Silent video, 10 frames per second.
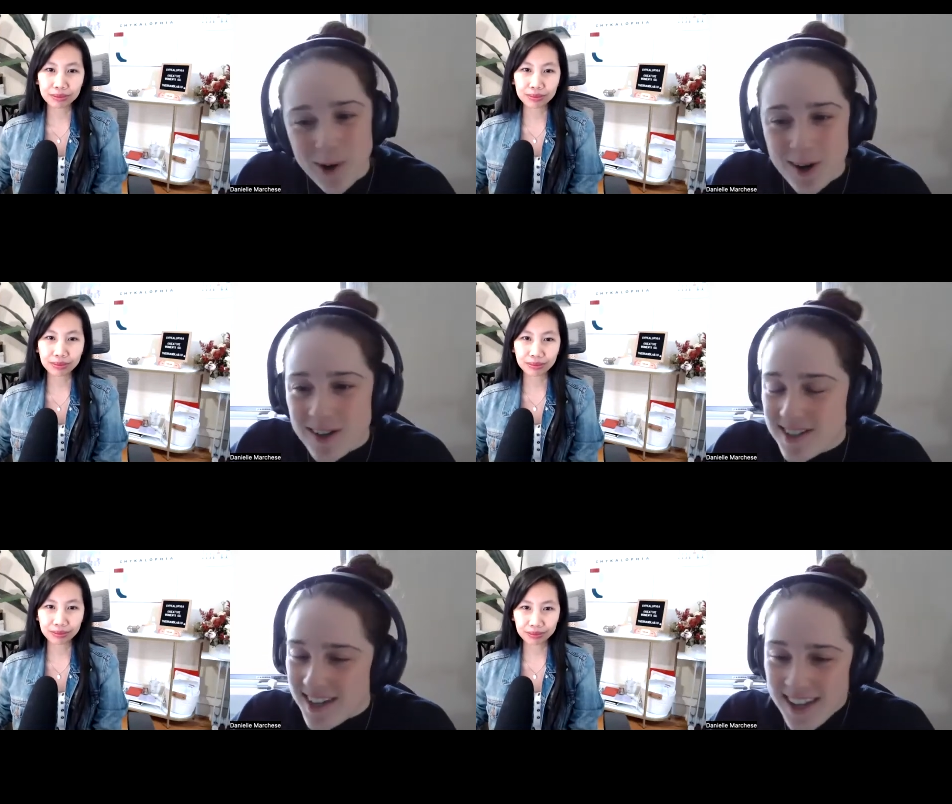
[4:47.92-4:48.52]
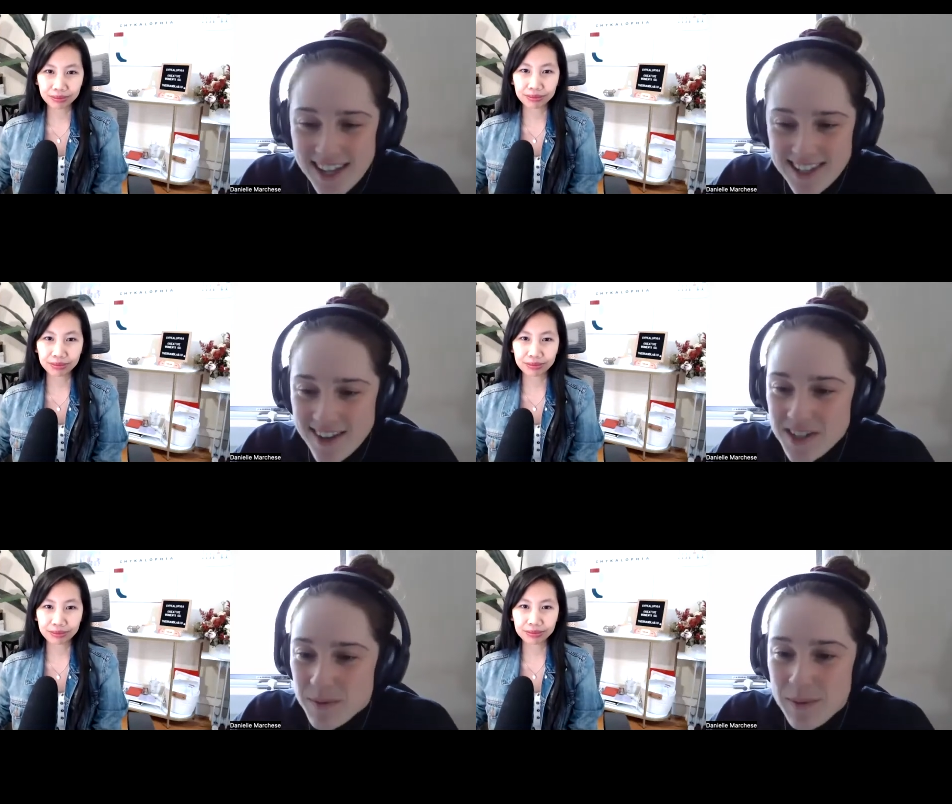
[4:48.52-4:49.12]
Speaker 1: words tell
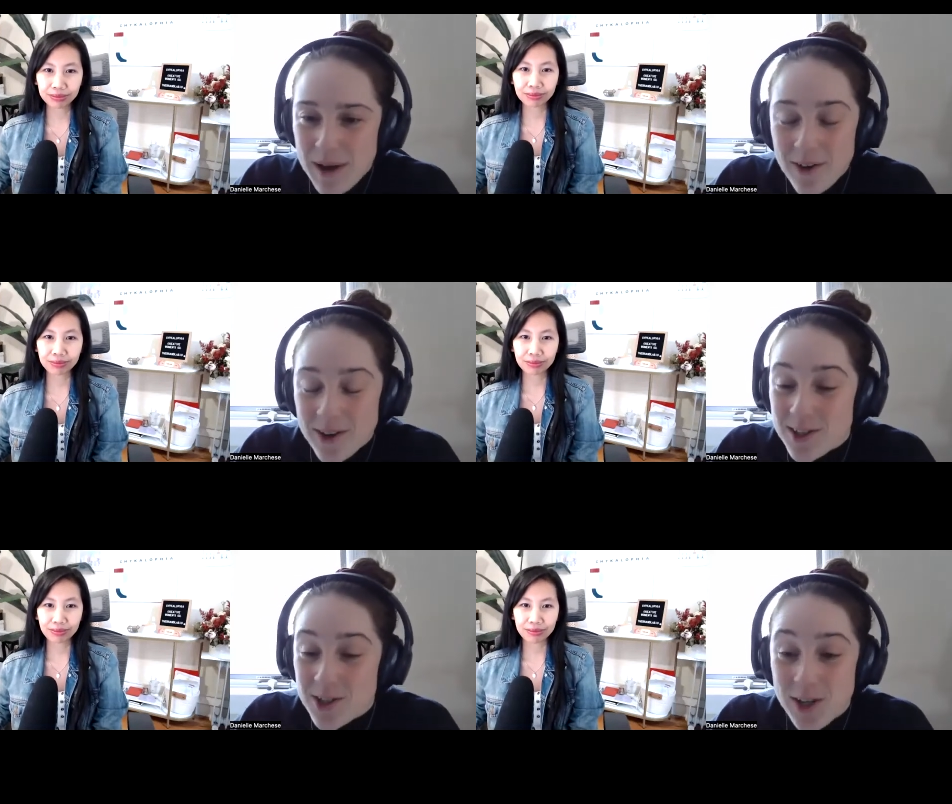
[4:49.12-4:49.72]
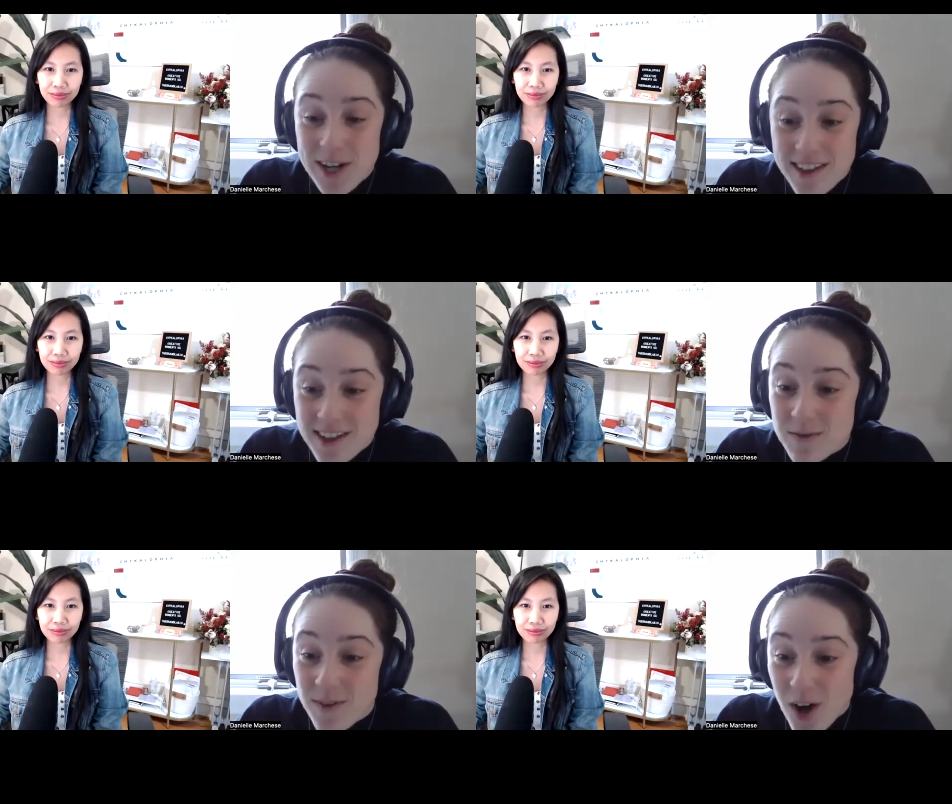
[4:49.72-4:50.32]
us a bit about the journey
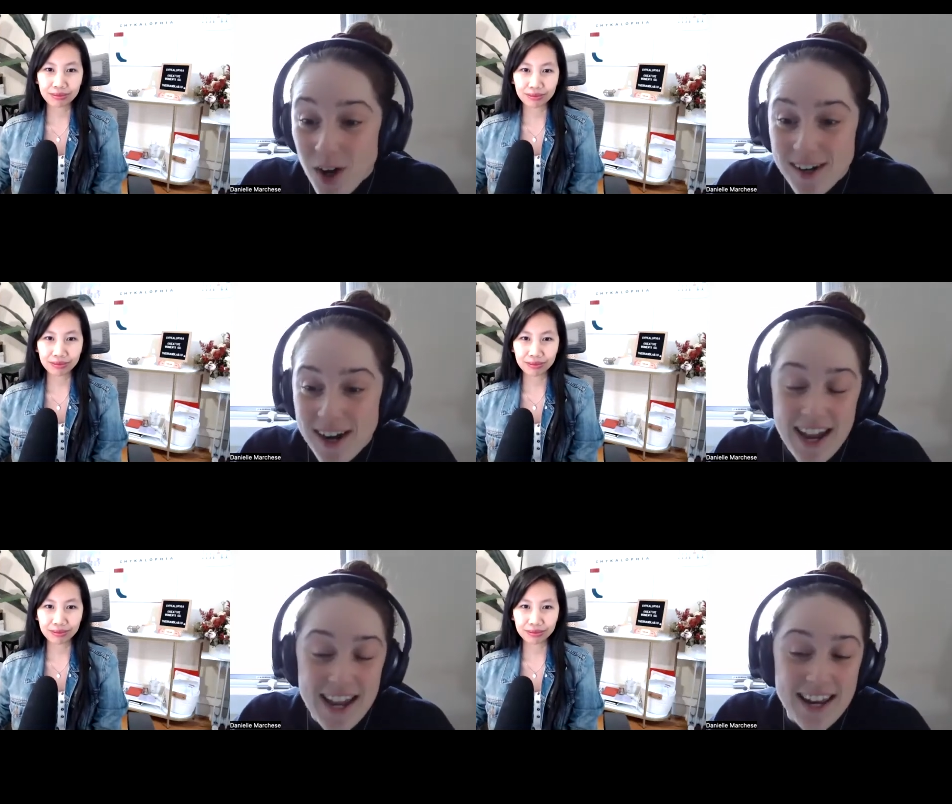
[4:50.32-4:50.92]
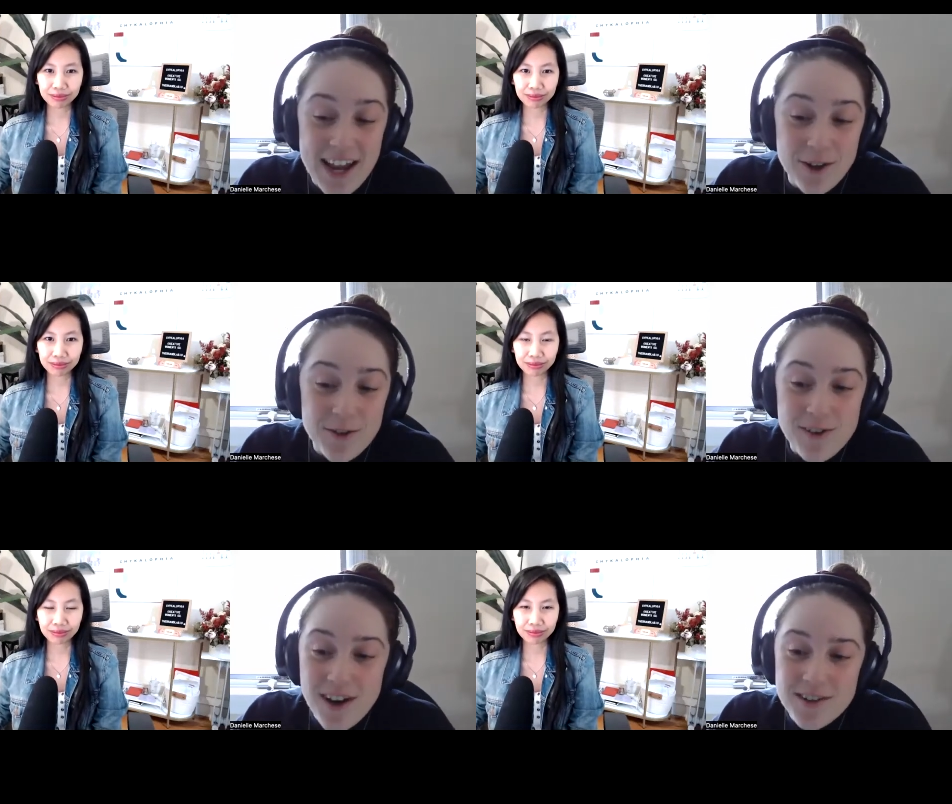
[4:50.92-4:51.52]
thus far and how you
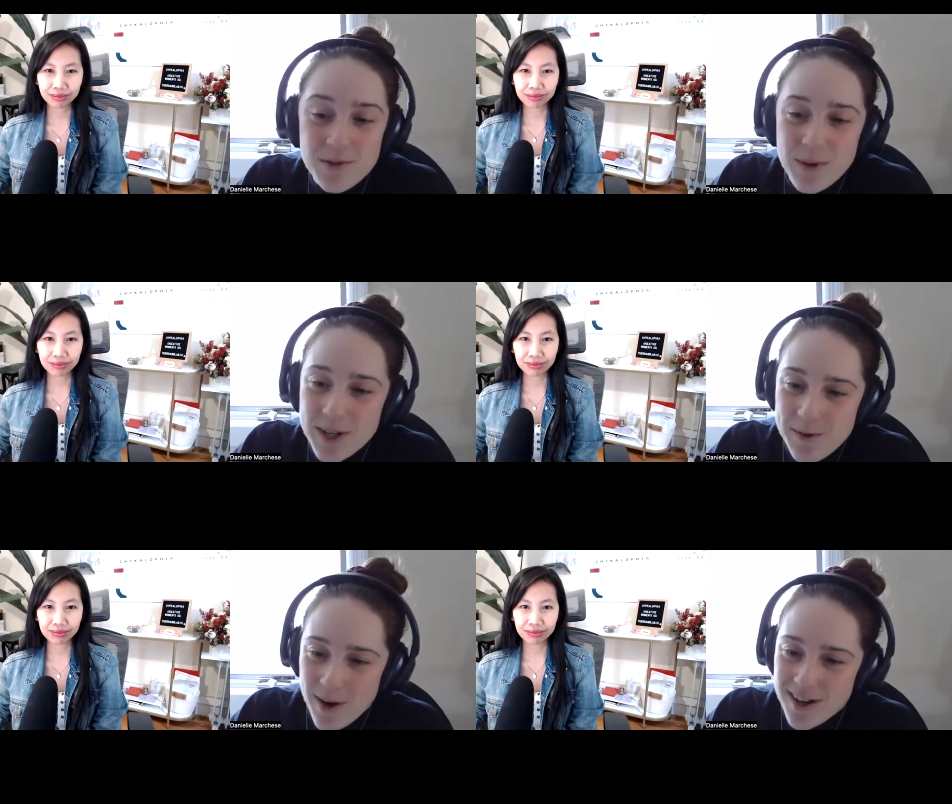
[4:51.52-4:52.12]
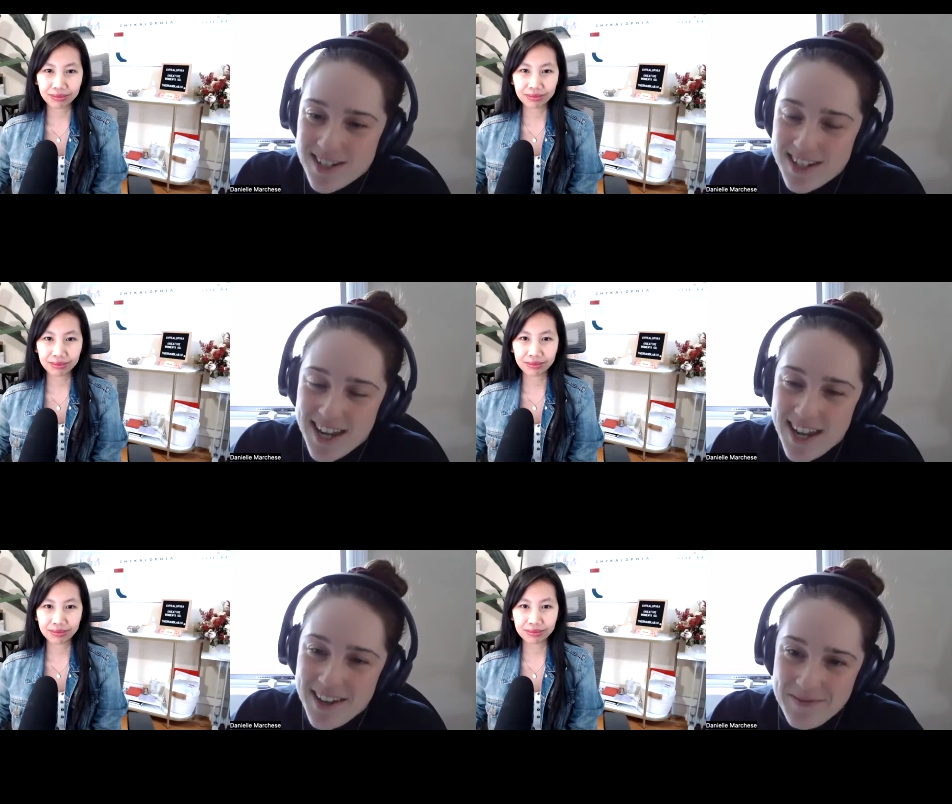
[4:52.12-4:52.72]
got to where you are
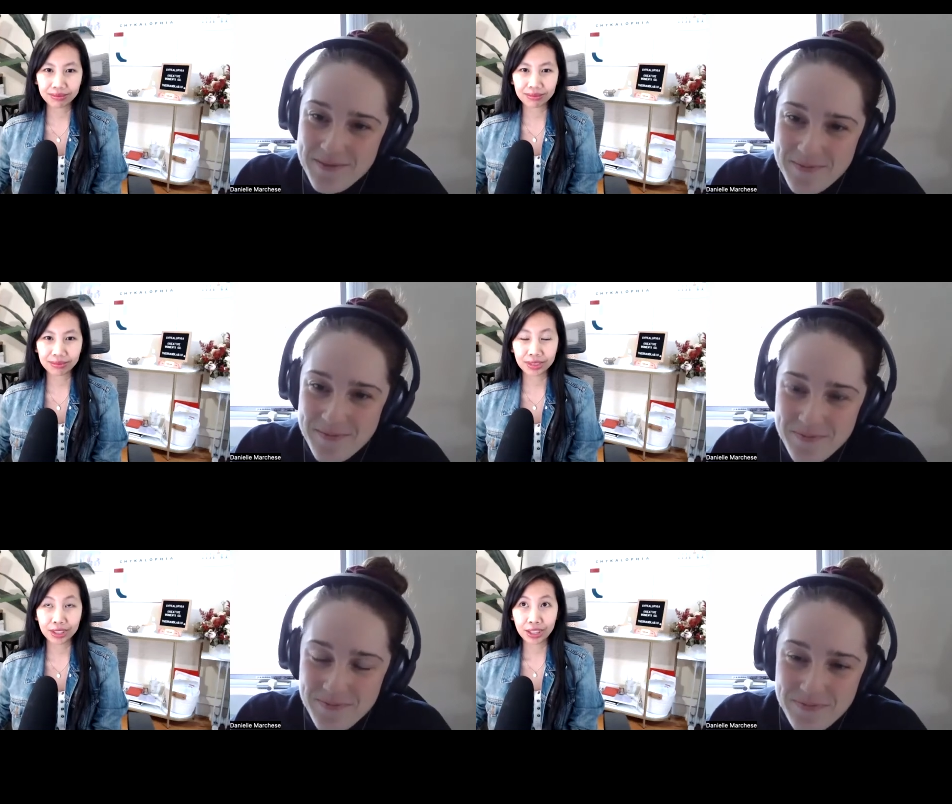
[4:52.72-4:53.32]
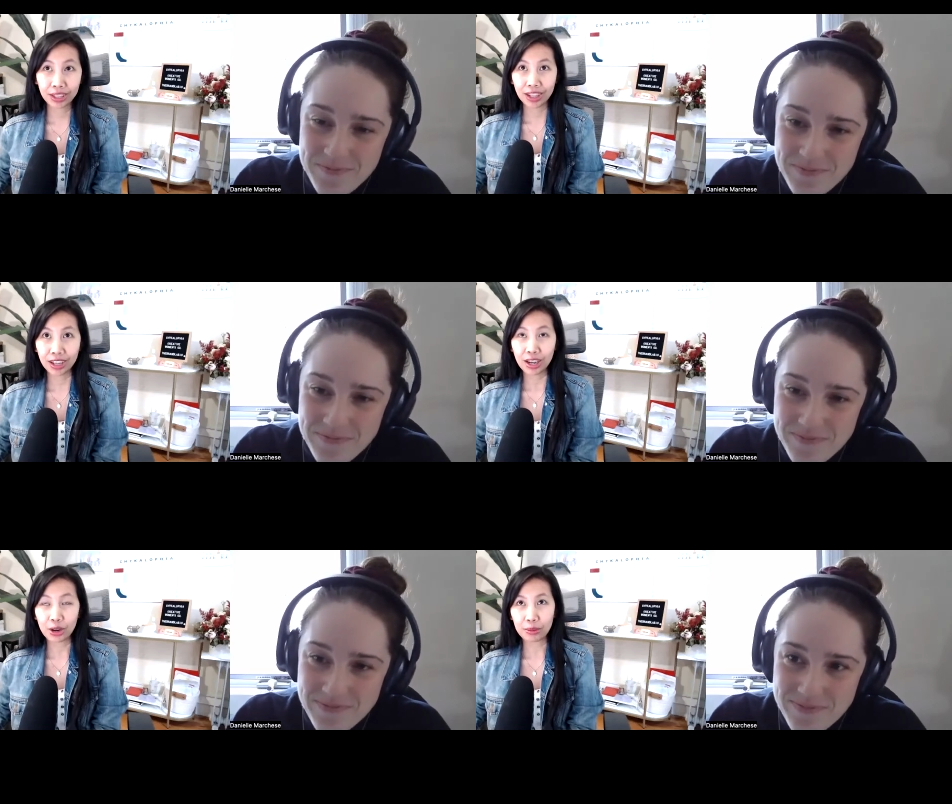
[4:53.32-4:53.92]
today
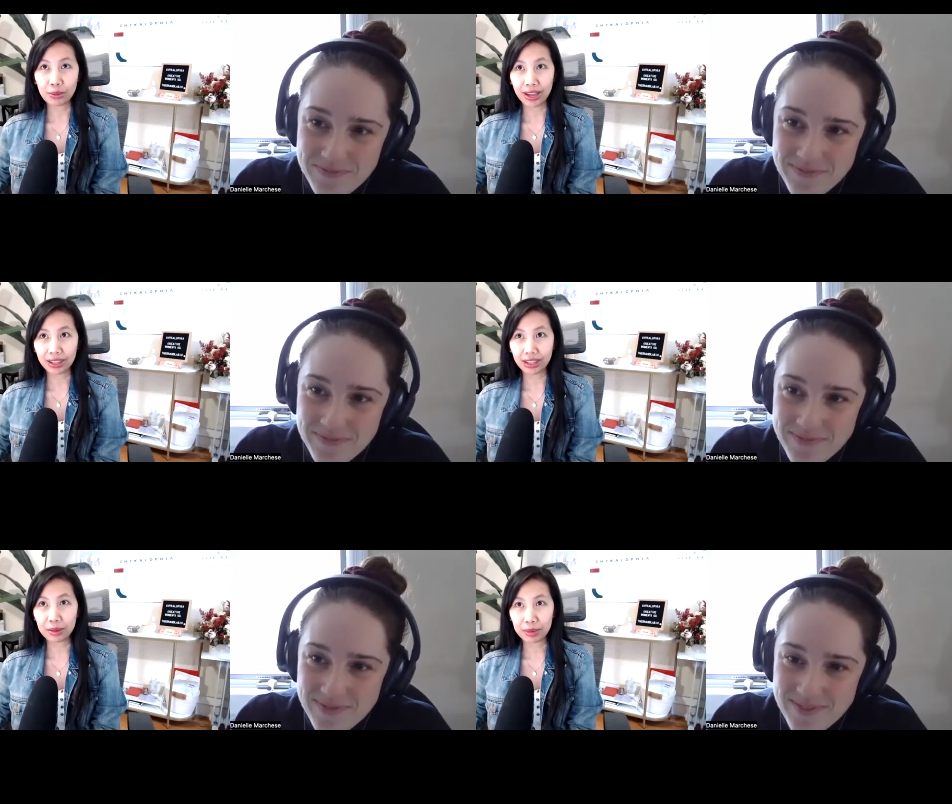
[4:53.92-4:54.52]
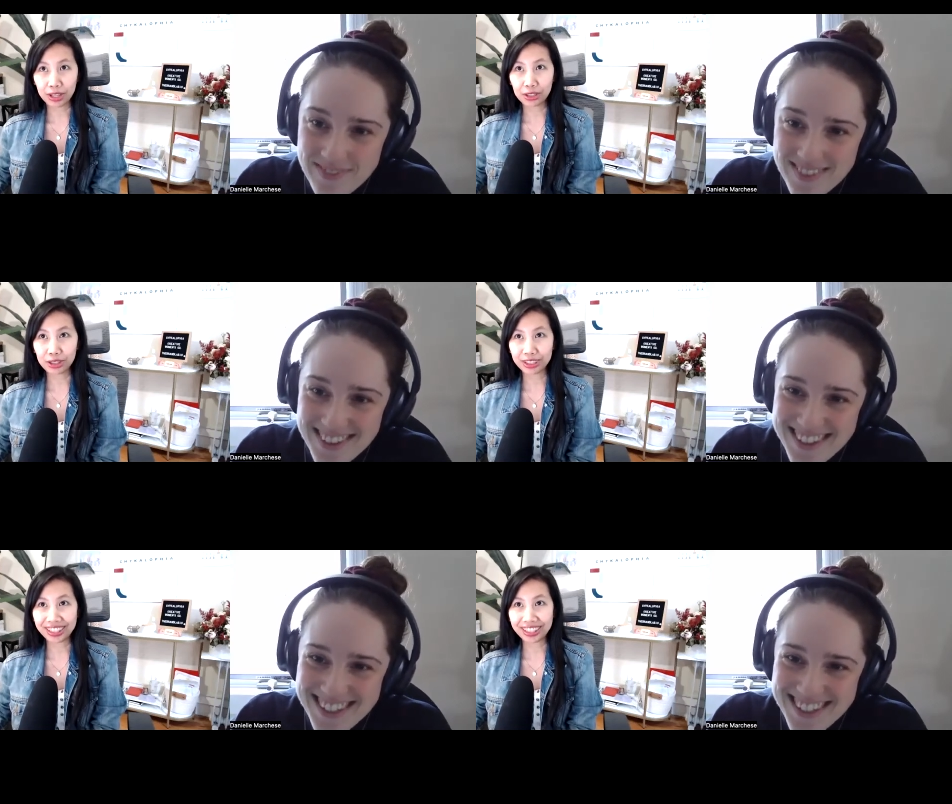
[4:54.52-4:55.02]
Speaker 2: oh man, my journey.